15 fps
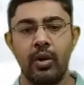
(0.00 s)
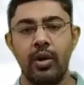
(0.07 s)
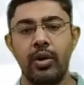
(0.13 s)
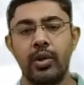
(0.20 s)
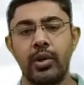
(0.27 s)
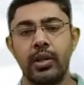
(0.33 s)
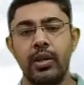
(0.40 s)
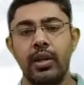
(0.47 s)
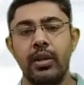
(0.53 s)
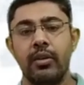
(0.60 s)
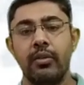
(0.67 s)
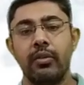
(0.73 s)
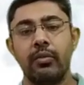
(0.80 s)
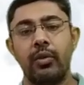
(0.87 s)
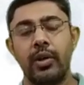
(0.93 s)
Or
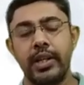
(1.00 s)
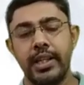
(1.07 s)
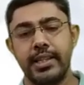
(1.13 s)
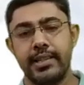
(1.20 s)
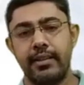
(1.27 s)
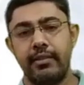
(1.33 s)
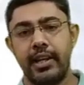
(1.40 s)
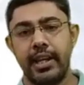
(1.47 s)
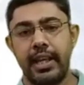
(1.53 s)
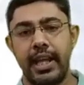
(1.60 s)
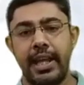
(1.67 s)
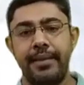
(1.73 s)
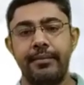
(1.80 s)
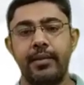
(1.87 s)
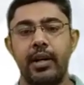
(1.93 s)
what is our
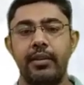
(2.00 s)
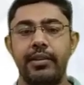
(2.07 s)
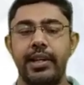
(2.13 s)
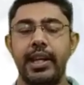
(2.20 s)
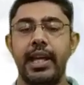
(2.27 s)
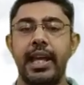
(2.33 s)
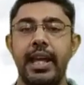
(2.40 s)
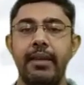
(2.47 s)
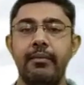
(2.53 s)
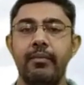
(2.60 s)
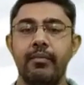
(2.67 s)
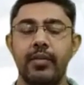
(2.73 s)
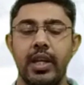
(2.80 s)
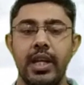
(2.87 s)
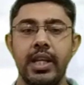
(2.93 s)
M? Our
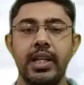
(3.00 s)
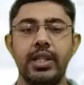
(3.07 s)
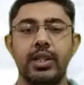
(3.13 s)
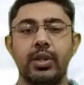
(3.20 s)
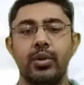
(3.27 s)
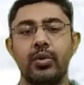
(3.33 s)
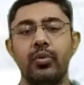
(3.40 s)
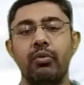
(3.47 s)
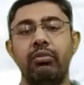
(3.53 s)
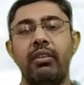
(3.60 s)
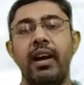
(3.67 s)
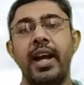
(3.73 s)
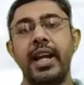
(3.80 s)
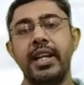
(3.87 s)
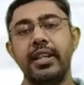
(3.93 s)
M is to
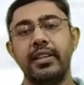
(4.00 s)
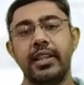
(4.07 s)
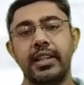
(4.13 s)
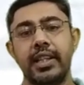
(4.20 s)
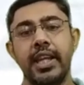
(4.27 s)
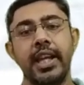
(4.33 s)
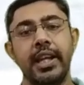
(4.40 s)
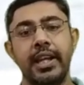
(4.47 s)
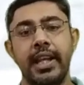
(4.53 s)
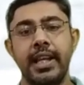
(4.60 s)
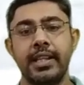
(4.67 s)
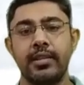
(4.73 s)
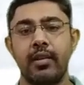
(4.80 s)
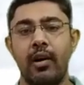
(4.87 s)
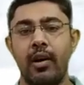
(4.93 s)
find the
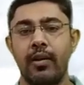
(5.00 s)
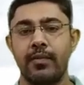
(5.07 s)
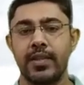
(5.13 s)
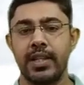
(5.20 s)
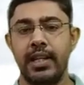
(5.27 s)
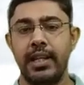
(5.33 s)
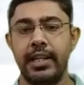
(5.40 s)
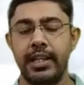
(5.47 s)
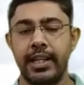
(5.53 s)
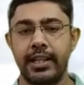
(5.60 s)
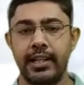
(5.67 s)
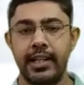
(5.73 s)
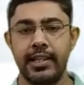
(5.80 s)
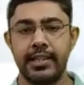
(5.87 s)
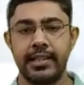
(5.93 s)
thickness of
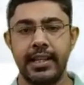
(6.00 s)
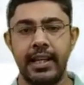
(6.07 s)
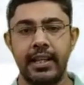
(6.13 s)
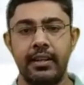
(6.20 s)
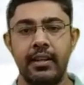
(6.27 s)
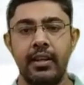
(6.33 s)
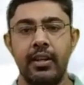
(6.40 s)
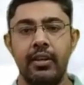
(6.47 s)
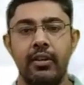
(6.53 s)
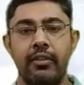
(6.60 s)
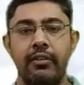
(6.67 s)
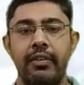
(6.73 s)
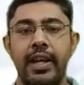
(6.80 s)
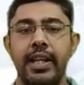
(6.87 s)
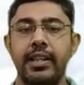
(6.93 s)
cylindrical cell
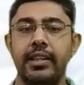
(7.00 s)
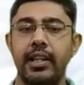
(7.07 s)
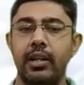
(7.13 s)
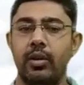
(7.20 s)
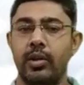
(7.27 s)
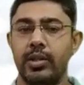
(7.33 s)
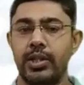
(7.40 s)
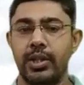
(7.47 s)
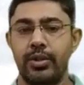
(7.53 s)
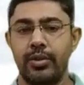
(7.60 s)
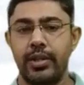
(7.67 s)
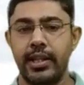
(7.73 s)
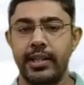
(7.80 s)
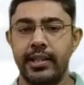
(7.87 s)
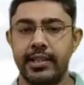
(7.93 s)
when the
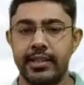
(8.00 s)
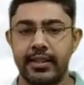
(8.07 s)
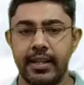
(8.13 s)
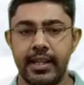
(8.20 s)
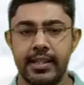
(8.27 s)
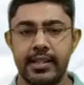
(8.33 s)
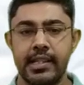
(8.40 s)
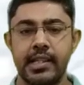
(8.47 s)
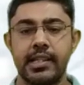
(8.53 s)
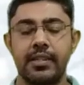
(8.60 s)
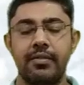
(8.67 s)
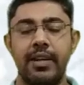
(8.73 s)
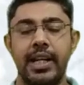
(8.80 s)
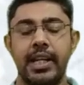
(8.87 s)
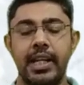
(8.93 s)
longitudinal stress
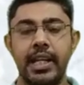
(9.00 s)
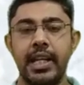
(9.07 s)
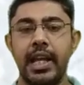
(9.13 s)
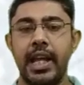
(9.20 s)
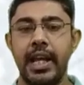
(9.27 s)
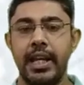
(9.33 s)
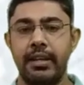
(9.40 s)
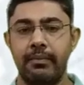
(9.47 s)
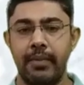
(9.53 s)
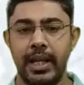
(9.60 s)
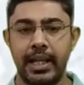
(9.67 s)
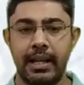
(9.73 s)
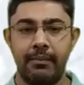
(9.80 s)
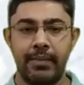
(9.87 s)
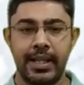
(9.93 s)
is 28
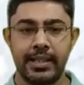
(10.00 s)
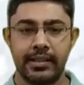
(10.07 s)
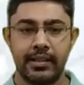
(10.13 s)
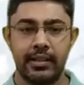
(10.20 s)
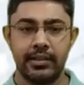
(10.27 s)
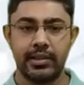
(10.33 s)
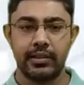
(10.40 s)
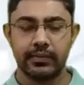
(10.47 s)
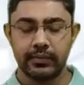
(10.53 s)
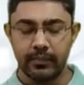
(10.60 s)
megapascals.